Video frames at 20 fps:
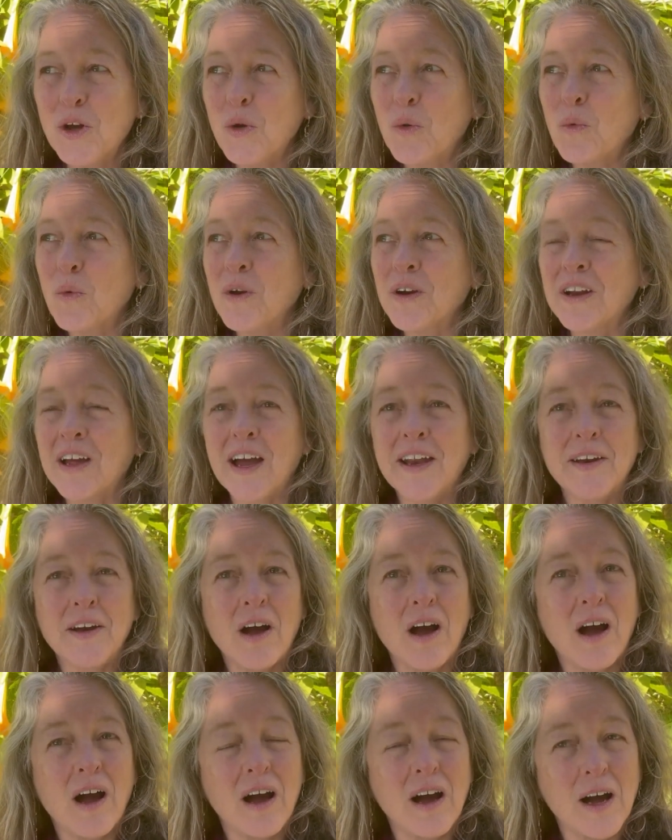We're not
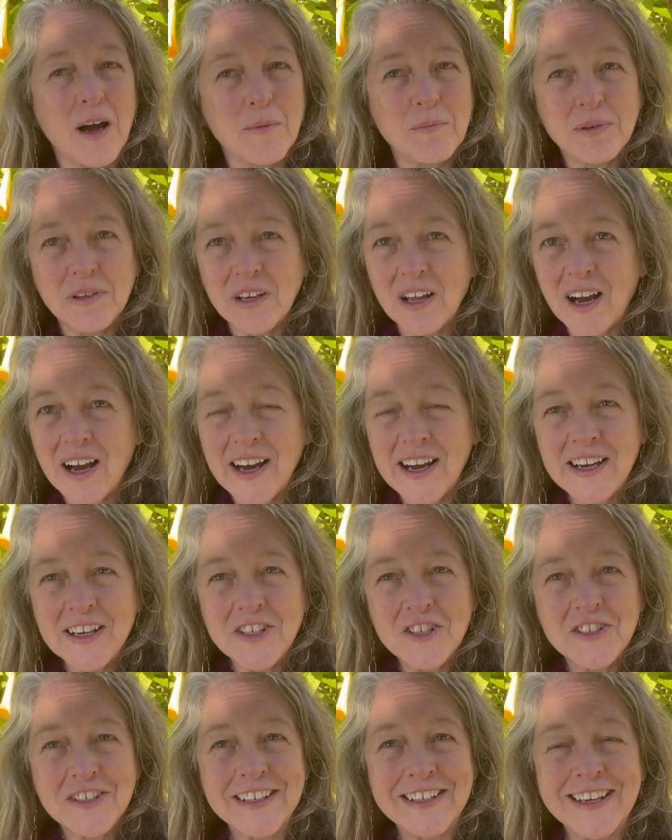
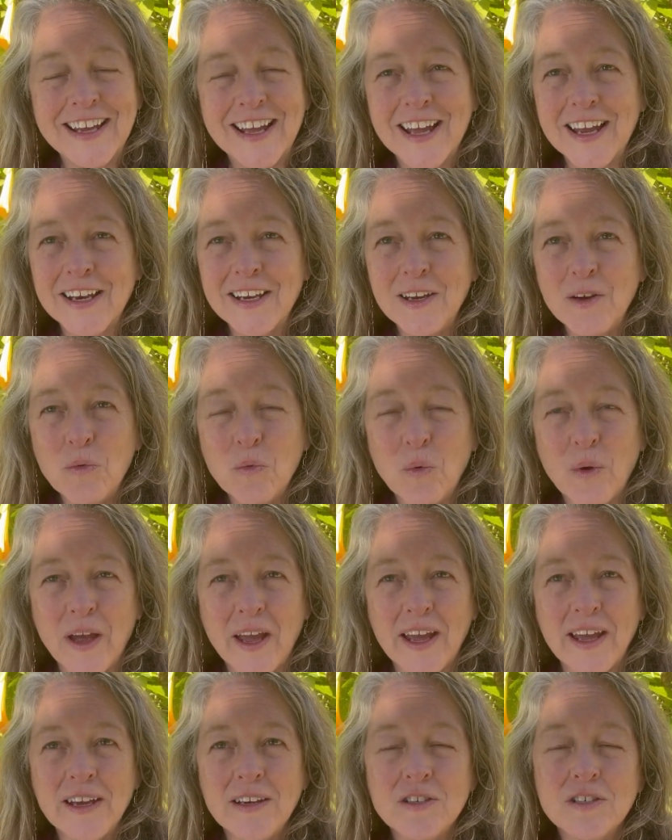obliged in any
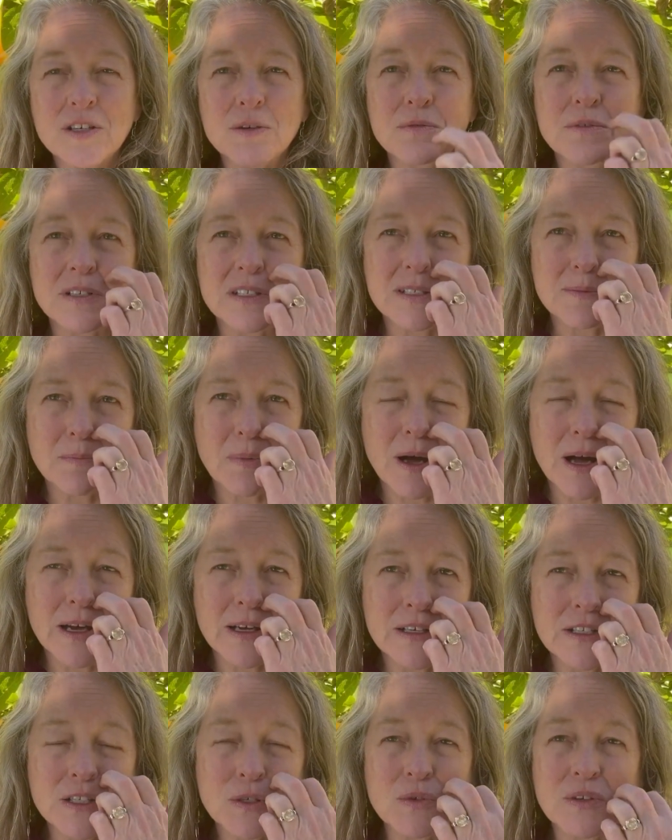way to
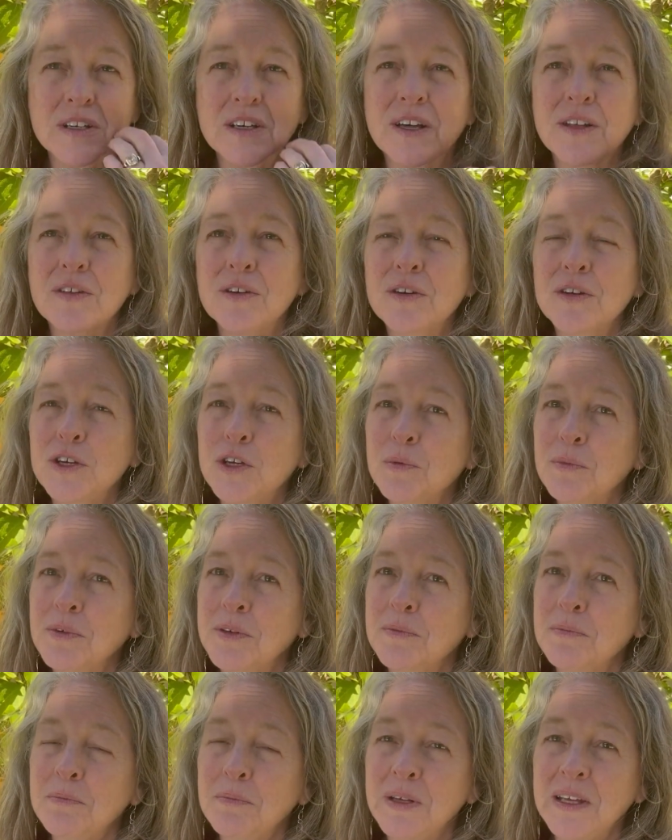respond to another
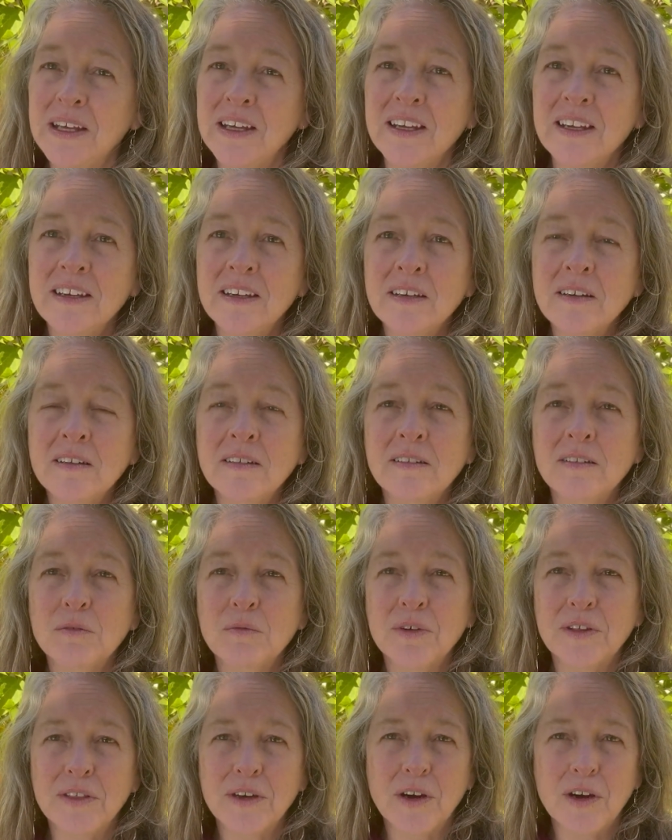human being
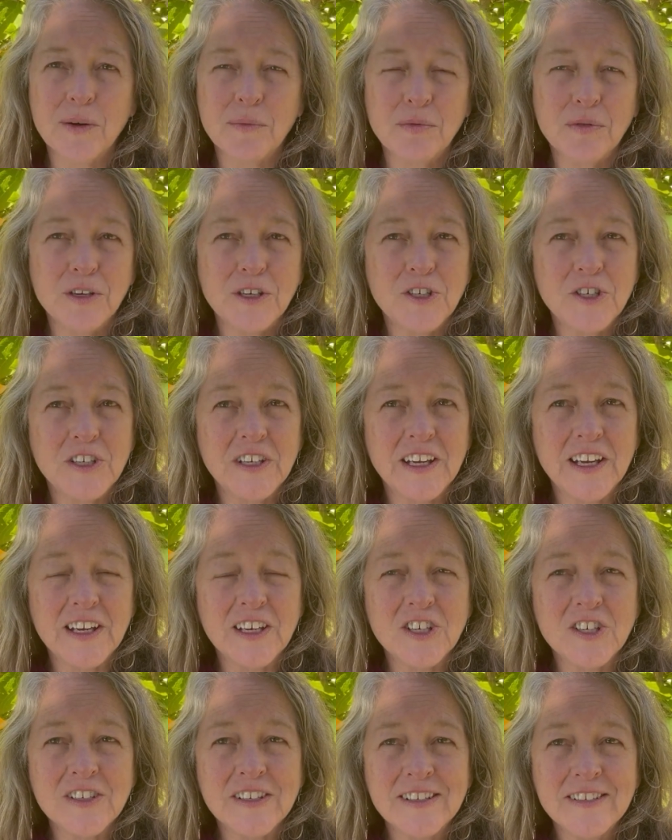with our
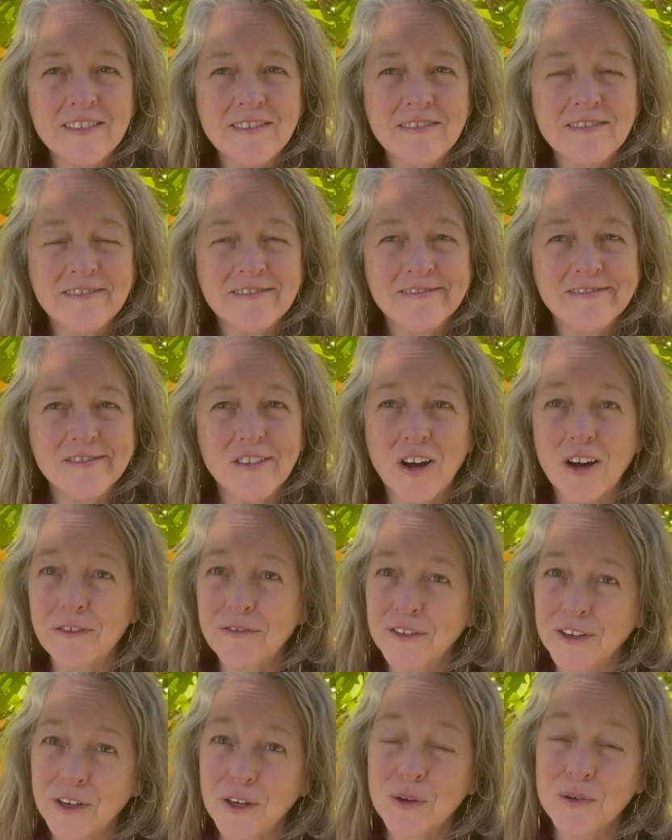appreciation.
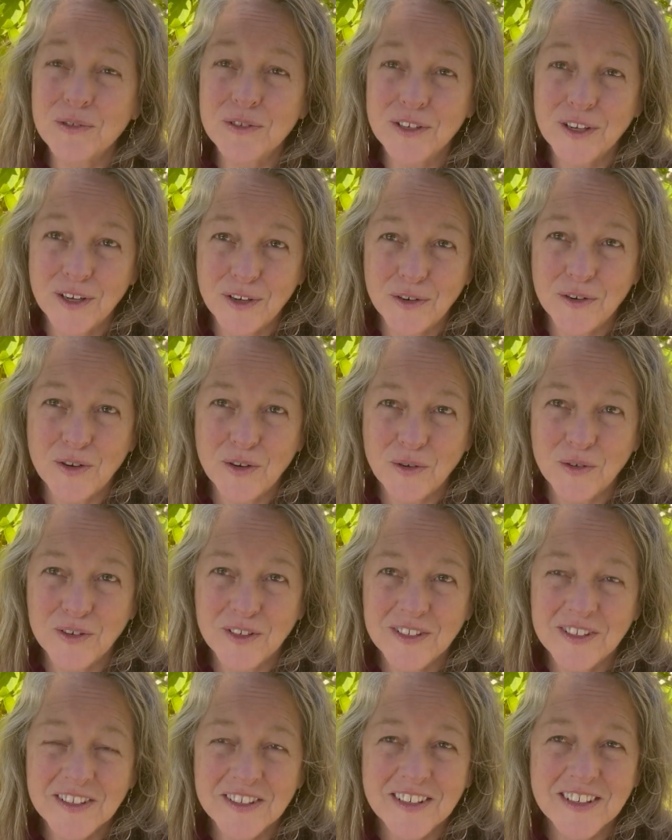Often it goes
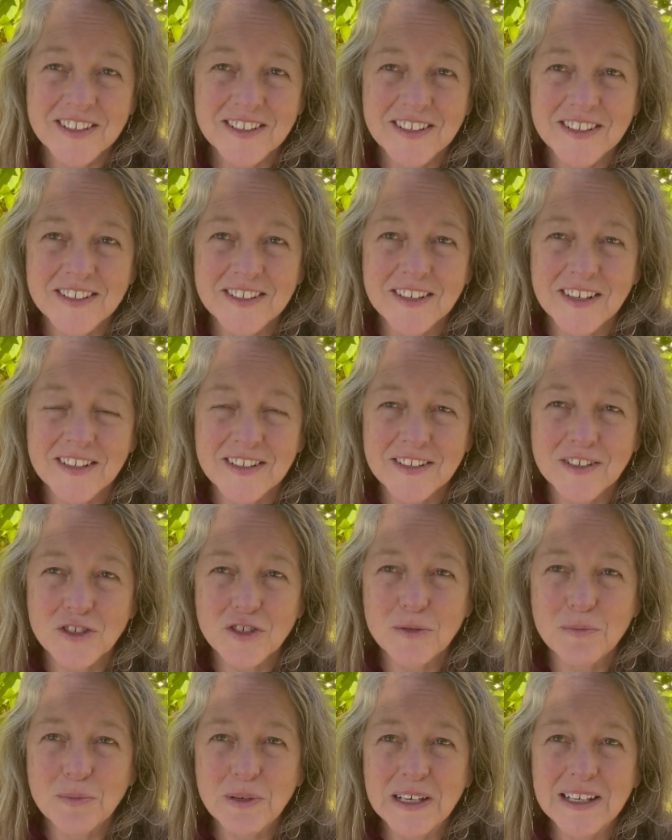unnoticed because it's not such
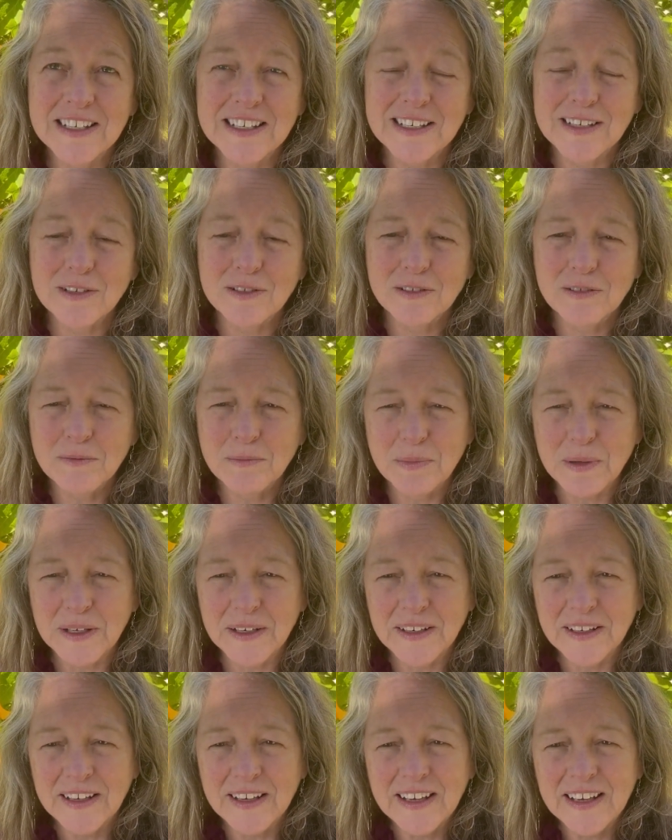a big deal, but
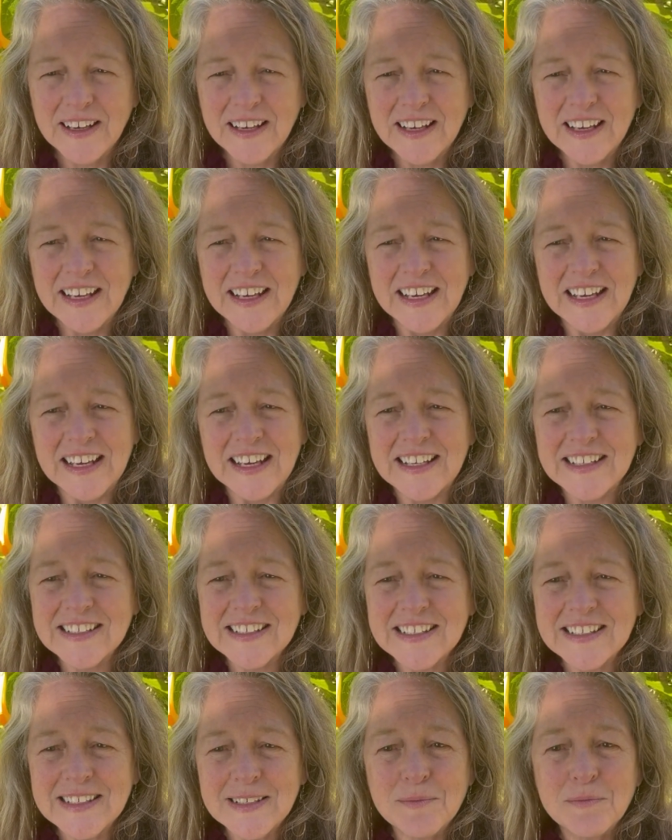it's a
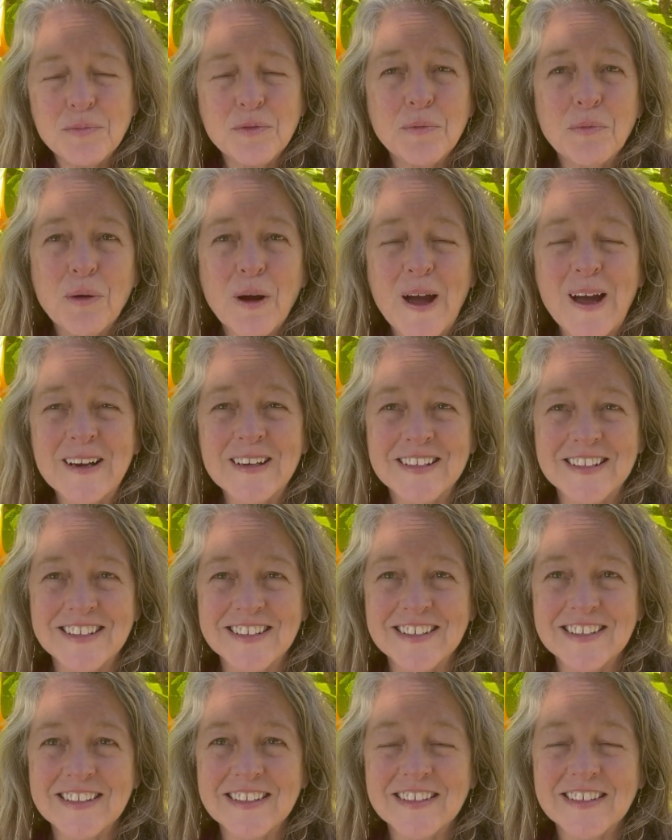simple
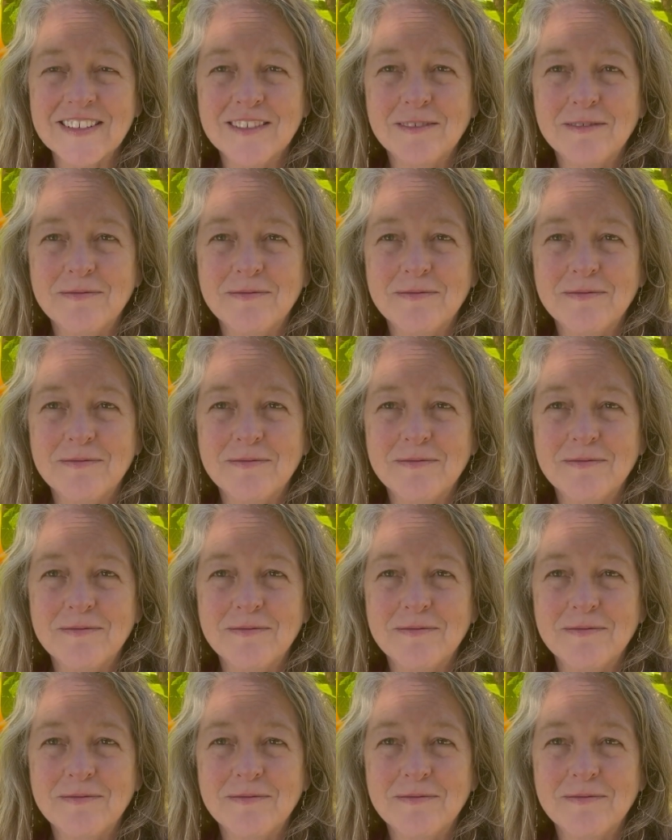practice.